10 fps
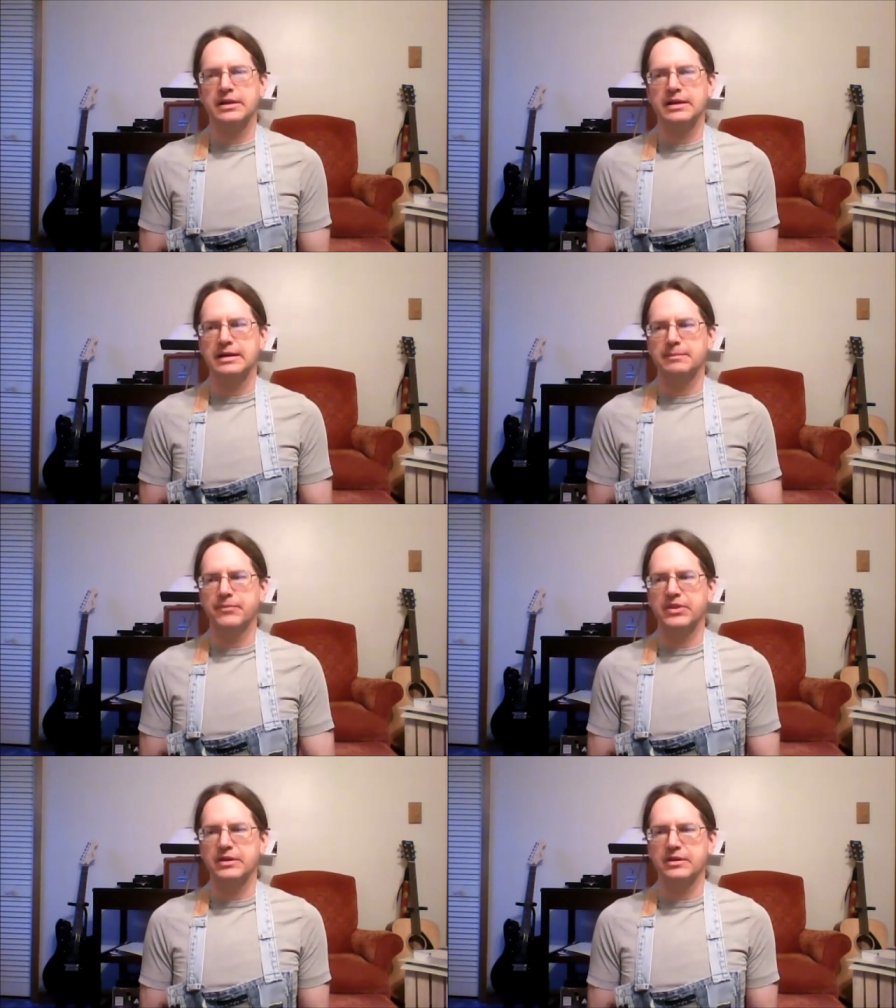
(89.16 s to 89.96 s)

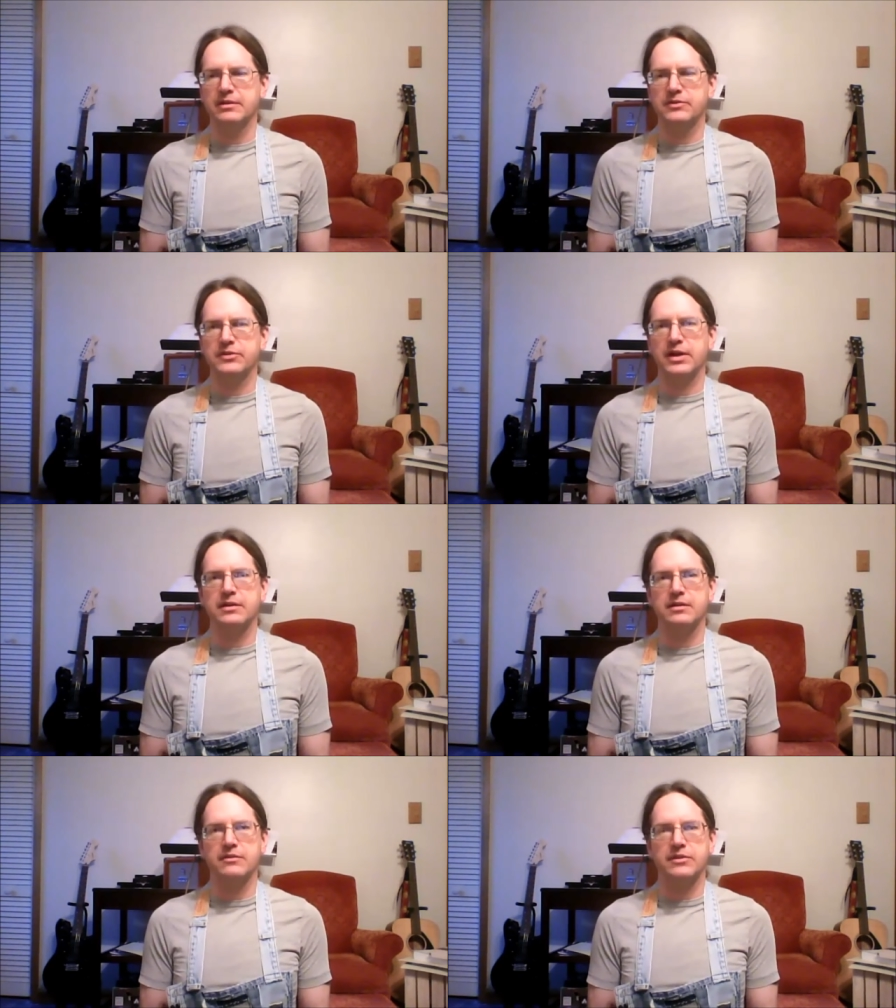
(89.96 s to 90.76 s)
um, the
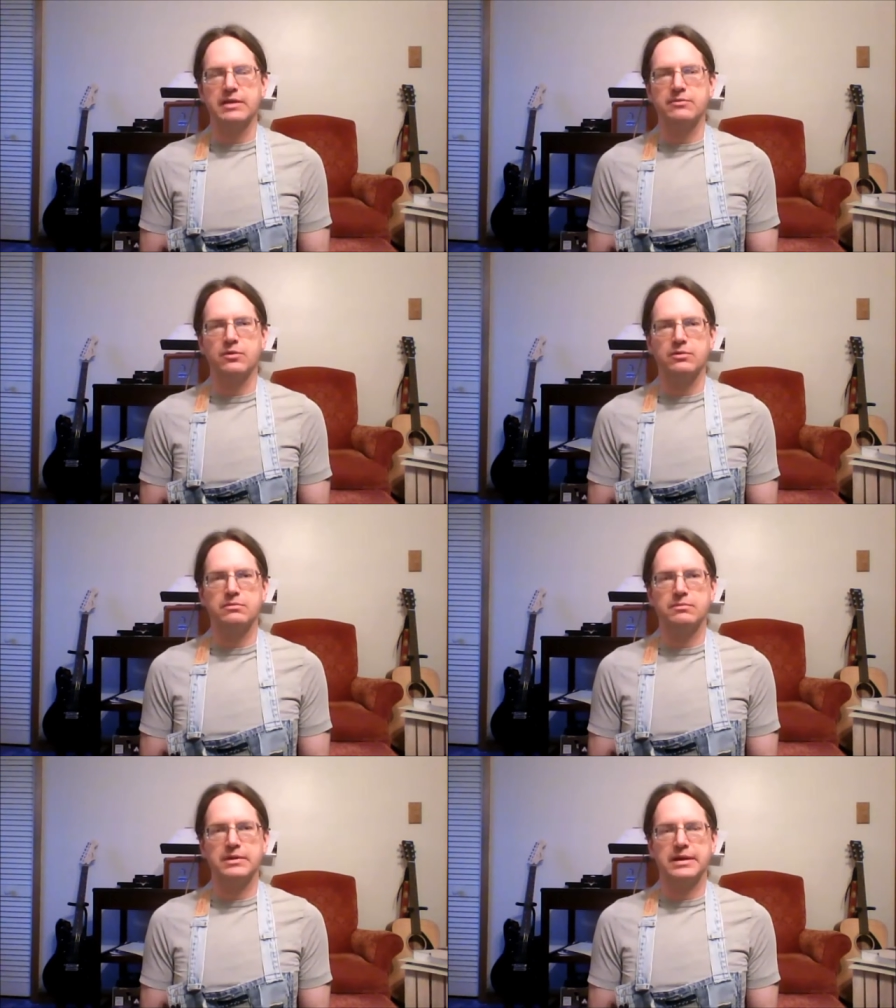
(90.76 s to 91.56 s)
second of the Eightfold
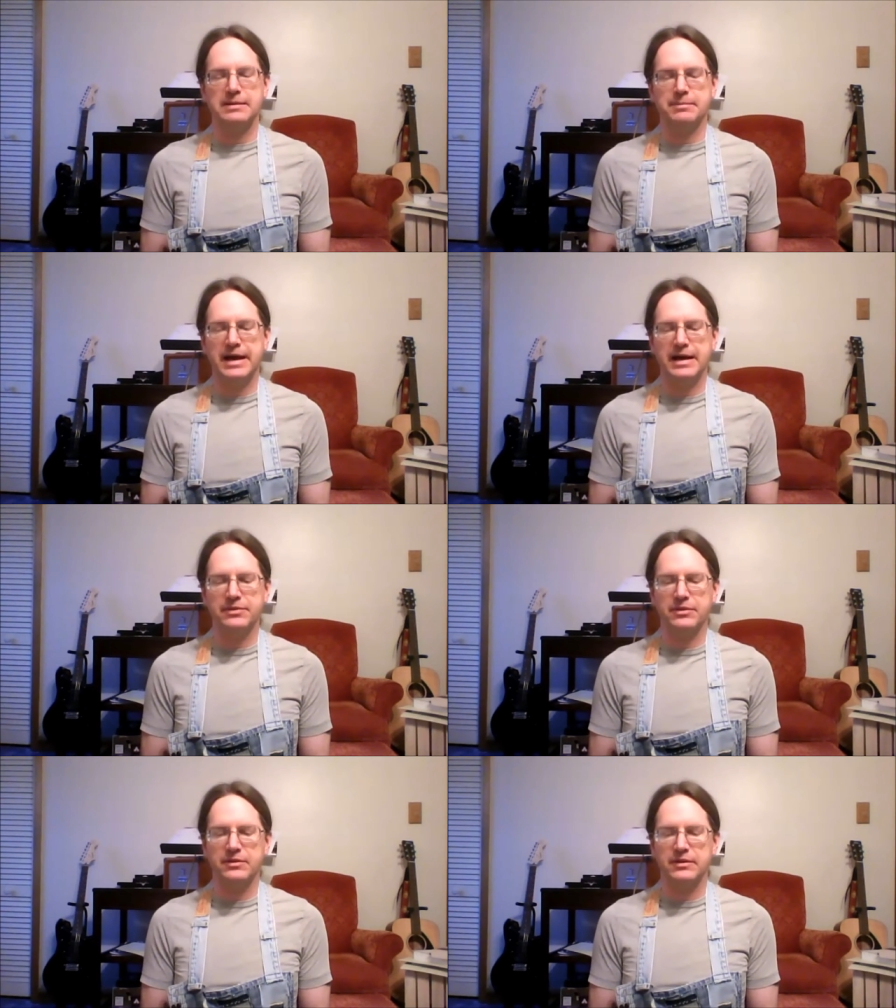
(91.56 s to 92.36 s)
uh, Path,